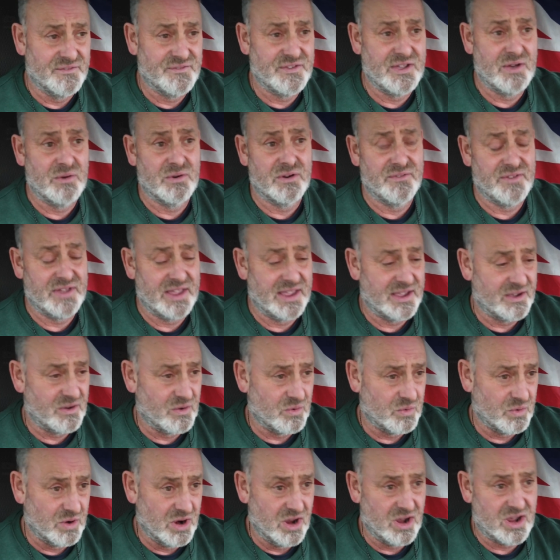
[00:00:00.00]
Feel the
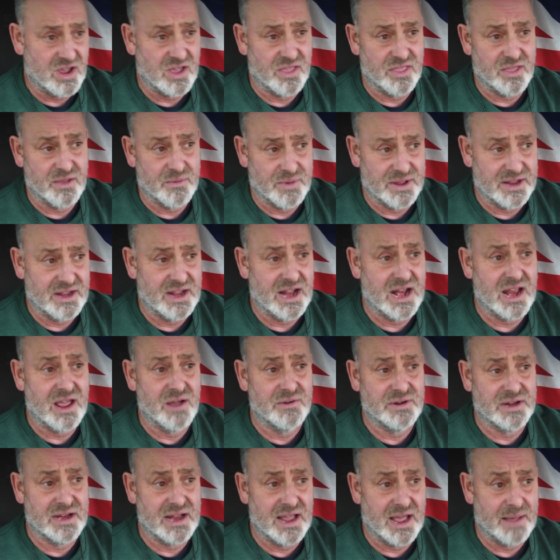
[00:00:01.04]
vehicle, look at them when you're
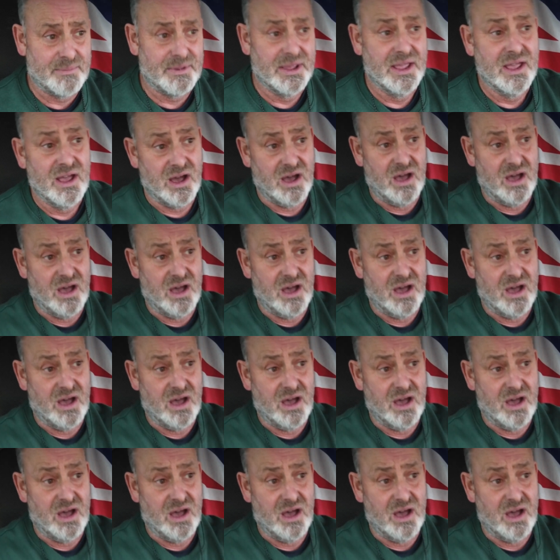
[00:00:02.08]
loaded up.